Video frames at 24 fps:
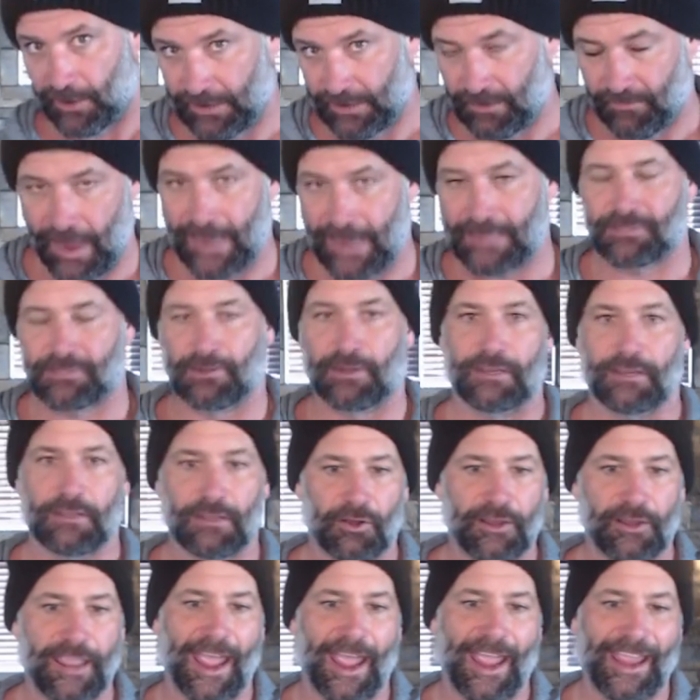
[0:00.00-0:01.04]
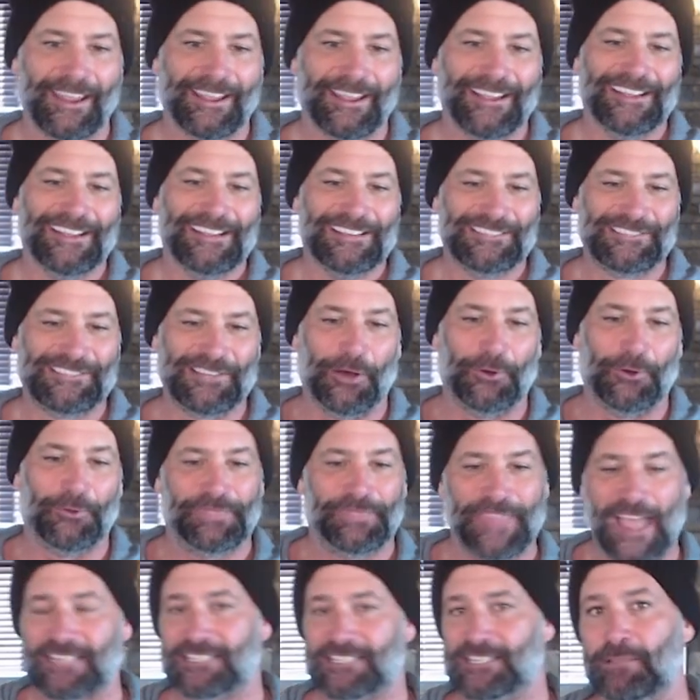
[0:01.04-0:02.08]
Advisory, okay? So
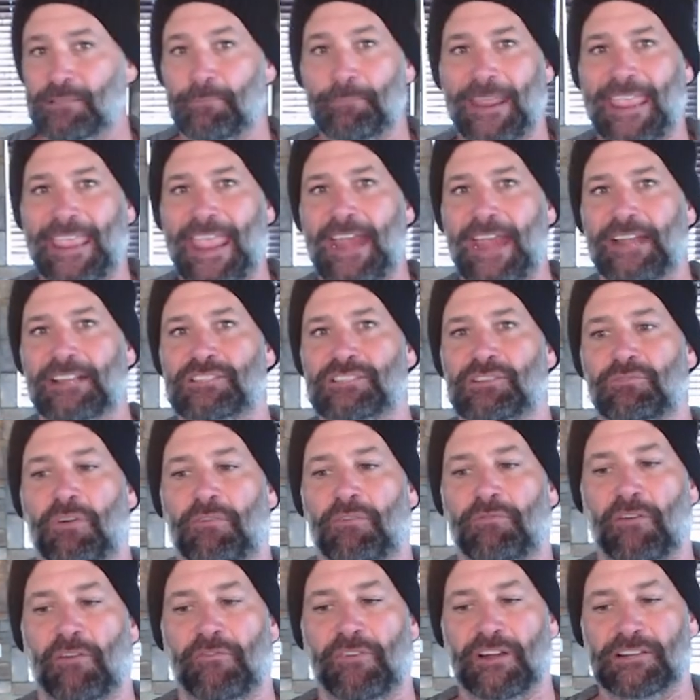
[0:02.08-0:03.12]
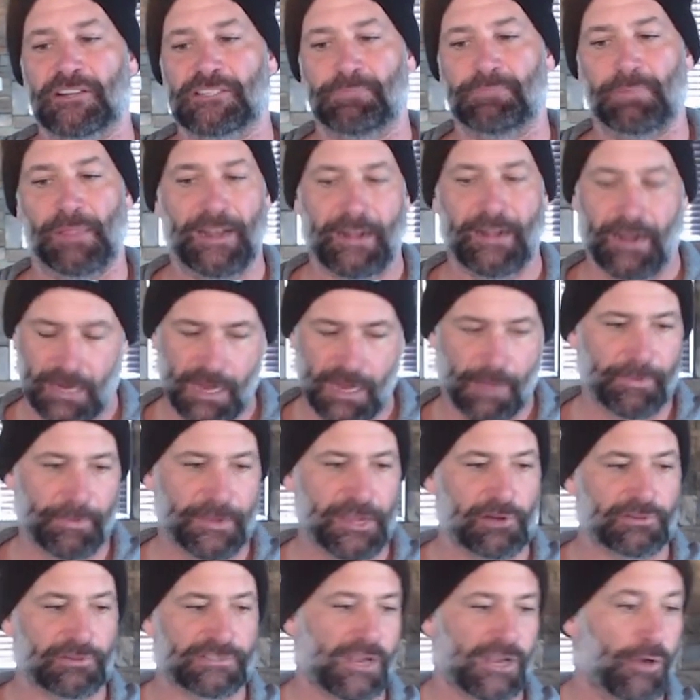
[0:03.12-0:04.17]
that's the mechanics of a reverse split. A couple
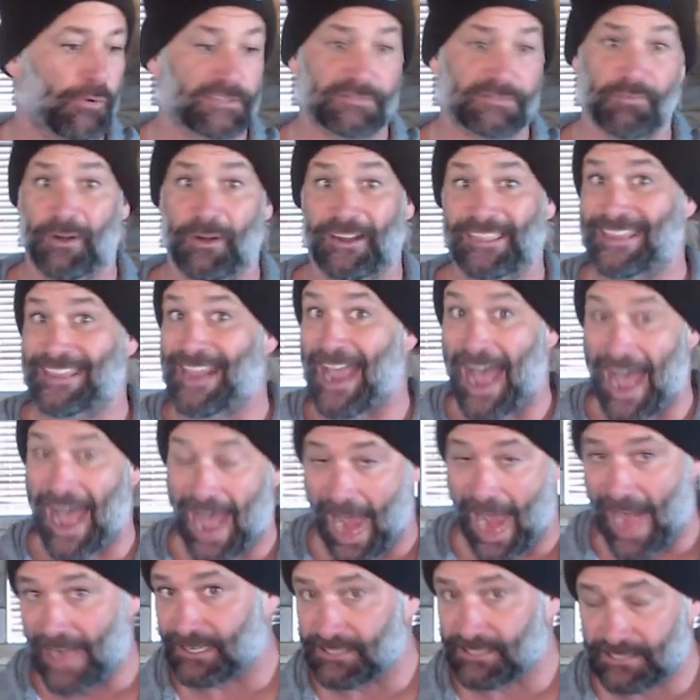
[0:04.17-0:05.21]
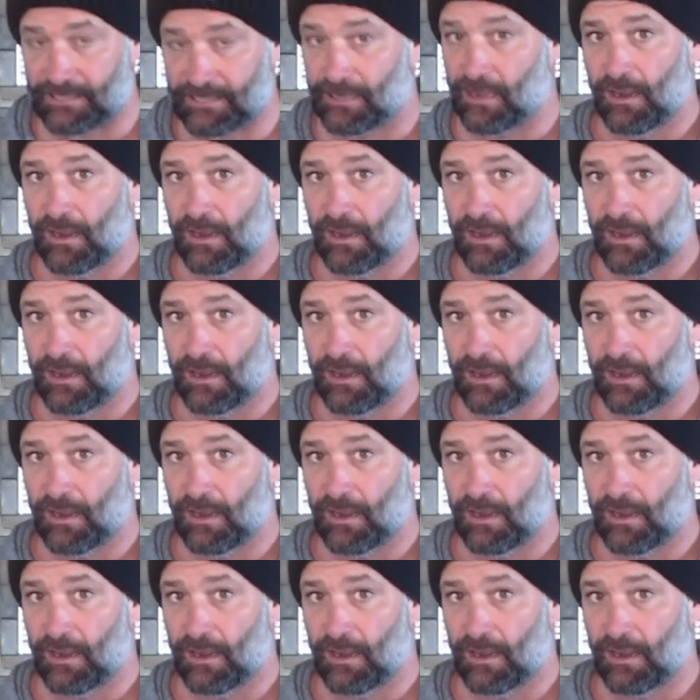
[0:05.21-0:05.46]
years ago, it was one of the hottest